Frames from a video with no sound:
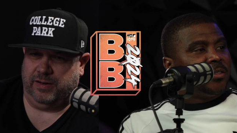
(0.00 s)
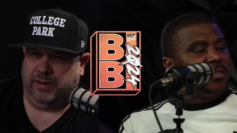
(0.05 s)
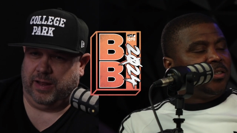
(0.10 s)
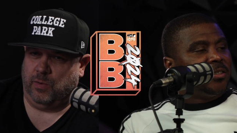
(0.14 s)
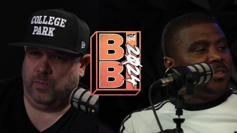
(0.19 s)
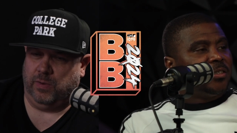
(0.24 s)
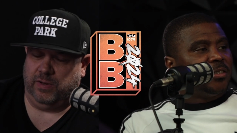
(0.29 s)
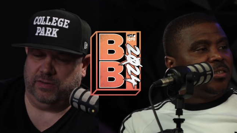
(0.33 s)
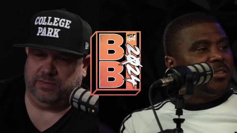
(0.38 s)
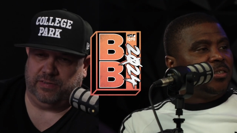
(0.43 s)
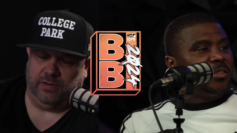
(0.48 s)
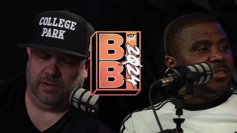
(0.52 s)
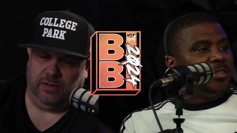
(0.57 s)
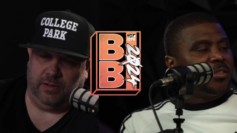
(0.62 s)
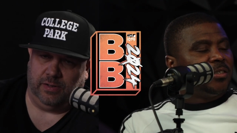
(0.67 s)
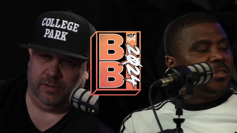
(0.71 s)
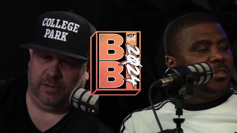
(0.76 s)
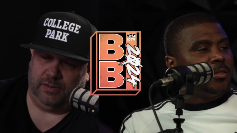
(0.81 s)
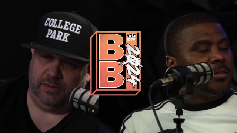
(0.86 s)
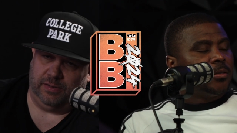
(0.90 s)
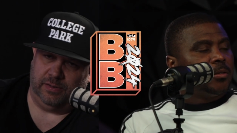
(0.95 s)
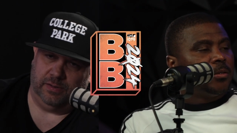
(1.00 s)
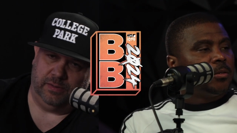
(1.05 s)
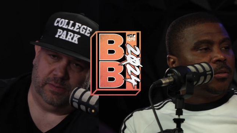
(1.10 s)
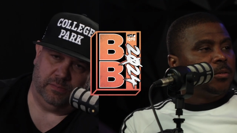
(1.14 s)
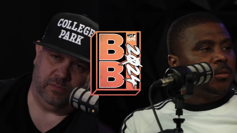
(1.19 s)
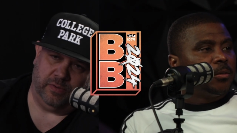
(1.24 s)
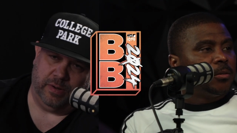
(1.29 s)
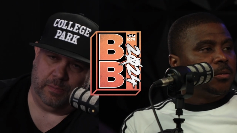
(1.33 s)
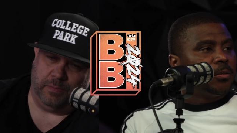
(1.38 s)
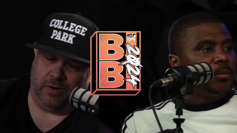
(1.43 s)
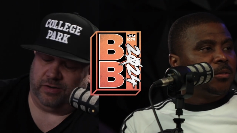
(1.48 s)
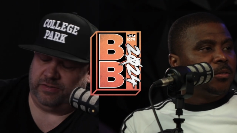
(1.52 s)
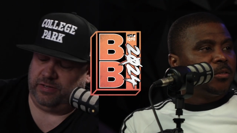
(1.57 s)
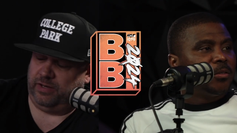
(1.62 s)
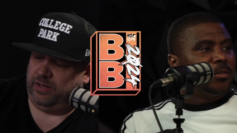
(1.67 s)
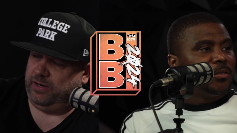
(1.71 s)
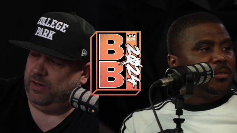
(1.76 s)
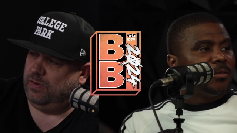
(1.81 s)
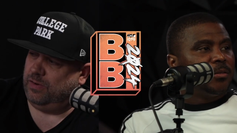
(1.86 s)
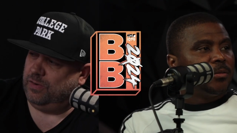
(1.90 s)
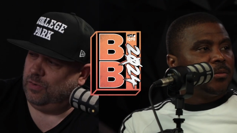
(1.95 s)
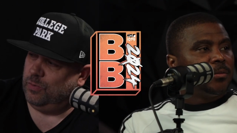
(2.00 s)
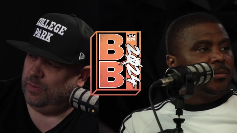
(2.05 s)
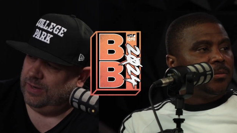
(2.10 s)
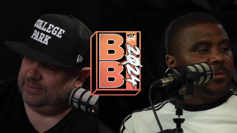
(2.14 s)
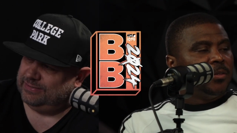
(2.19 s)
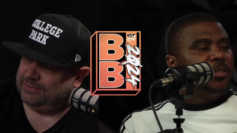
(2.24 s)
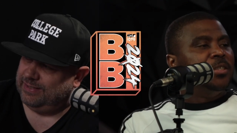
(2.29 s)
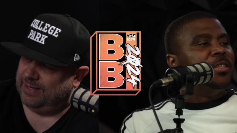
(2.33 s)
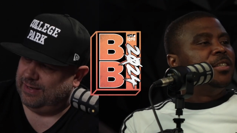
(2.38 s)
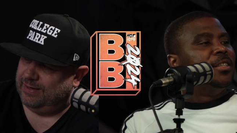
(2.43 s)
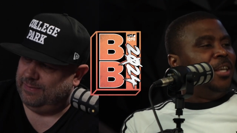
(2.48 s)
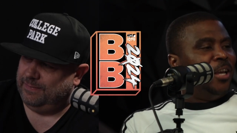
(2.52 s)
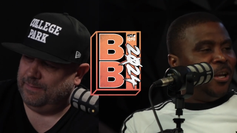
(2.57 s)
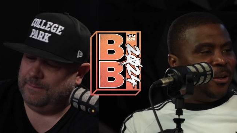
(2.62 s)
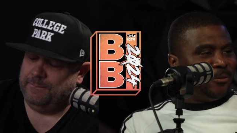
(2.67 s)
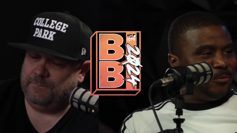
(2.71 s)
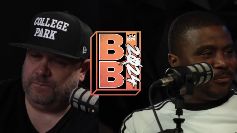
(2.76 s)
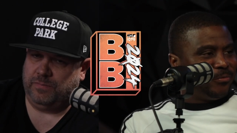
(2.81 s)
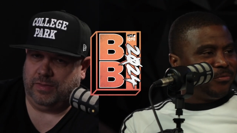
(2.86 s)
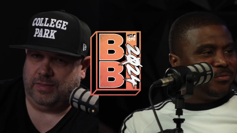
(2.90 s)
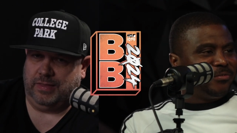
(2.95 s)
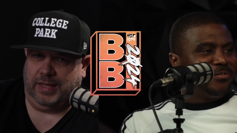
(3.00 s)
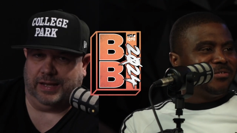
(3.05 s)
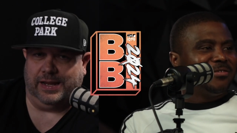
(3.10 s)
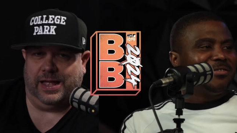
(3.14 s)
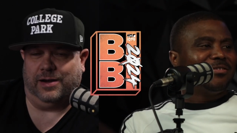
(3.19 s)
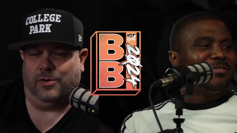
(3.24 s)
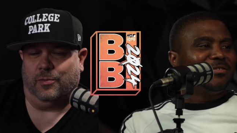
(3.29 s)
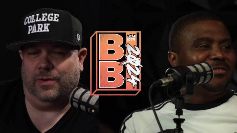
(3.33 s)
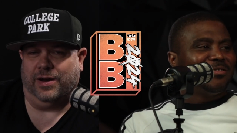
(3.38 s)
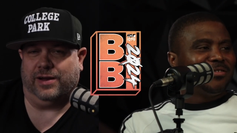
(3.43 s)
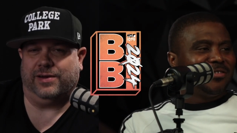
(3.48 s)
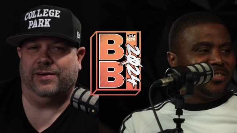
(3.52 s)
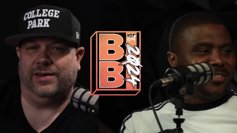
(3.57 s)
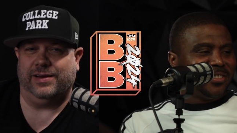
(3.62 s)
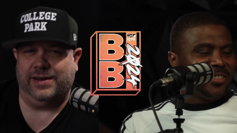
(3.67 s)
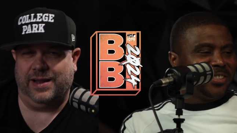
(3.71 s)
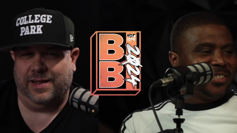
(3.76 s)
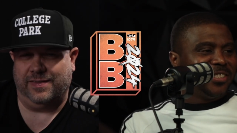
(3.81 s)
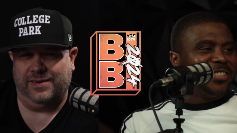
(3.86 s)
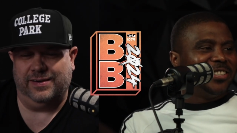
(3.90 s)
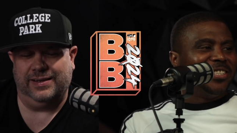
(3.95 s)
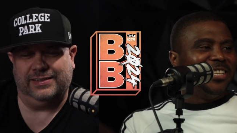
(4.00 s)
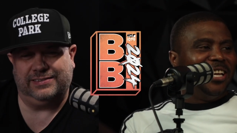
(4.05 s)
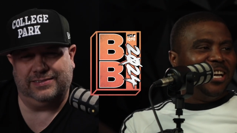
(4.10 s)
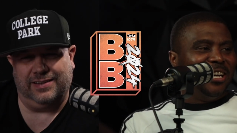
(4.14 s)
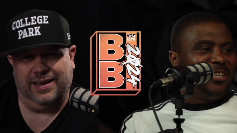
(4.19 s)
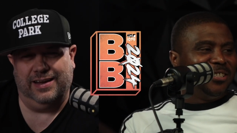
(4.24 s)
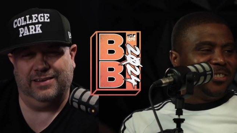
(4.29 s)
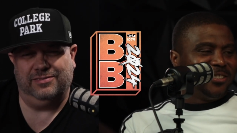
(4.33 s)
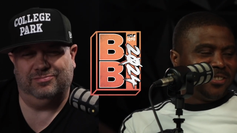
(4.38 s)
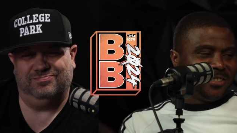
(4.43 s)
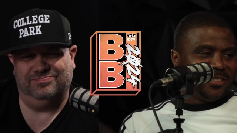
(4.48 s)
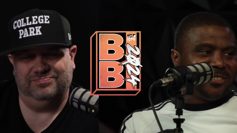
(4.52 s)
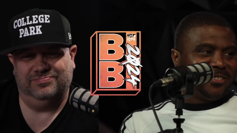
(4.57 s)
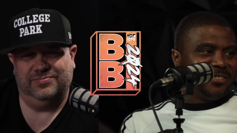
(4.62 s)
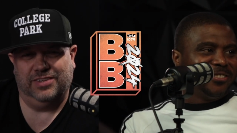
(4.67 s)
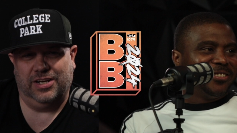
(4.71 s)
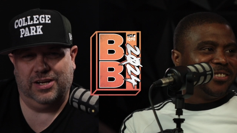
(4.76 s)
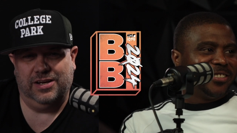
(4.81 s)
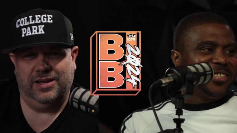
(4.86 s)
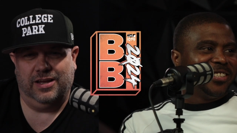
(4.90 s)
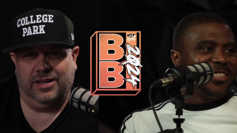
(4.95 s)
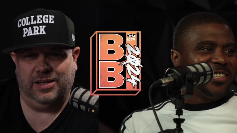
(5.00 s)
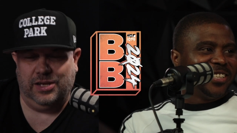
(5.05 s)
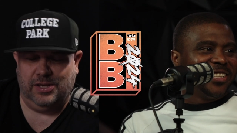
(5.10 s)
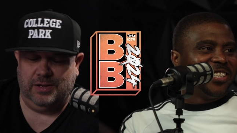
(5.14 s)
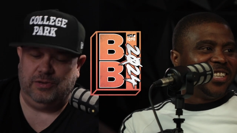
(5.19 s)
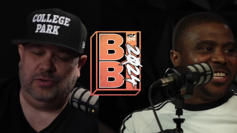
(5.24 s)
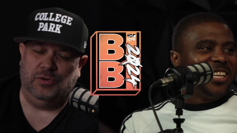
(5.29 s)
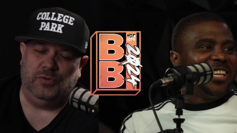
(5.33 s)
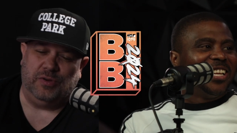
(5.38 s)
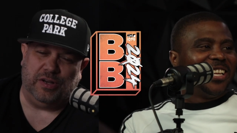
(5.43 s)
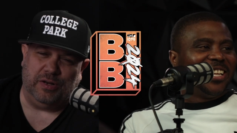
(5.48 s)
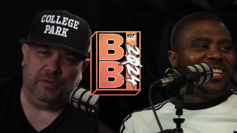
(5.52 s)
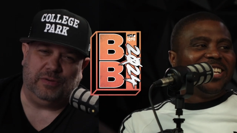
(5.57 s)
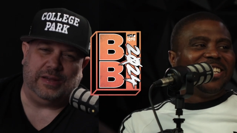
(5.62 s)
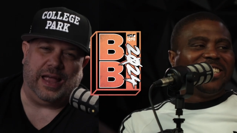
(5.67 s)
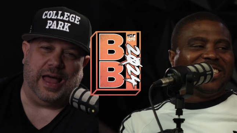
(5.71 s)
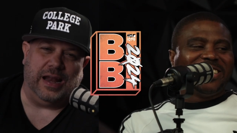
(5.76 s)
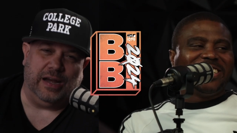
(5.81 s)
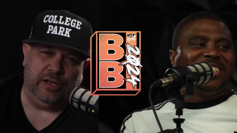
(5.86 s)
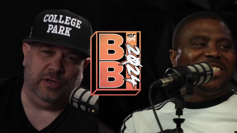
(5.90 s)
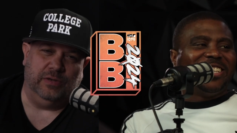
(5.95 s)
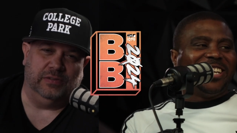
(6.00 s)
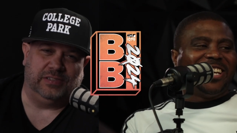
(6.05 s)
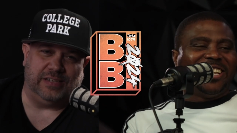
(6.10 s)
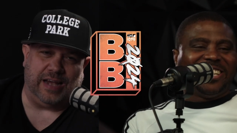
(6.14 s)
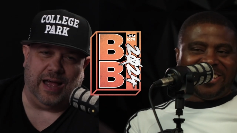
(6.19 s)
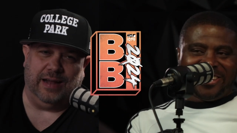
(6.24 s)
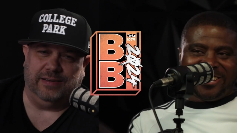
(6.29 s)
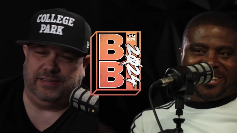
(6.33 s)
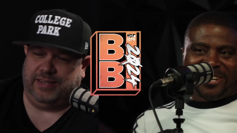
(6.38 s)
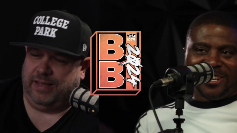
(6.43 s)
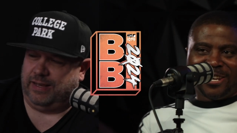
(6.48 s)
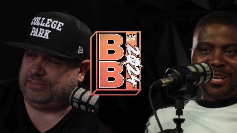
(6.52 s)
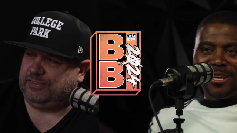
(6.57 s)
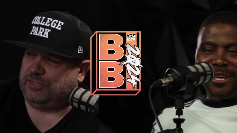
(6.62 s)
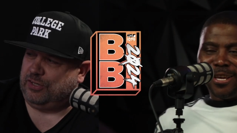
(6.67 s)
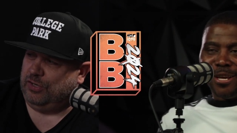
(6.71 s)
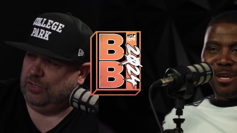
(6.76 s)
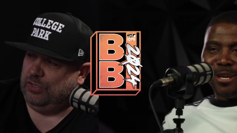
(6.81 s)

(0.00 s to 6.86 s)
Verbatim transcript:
Speaker 1: and they went to um, Red Martini on a Wednesday. Yep. They got a record together. It's yep. like you, you can kind of use yeah, context yeah,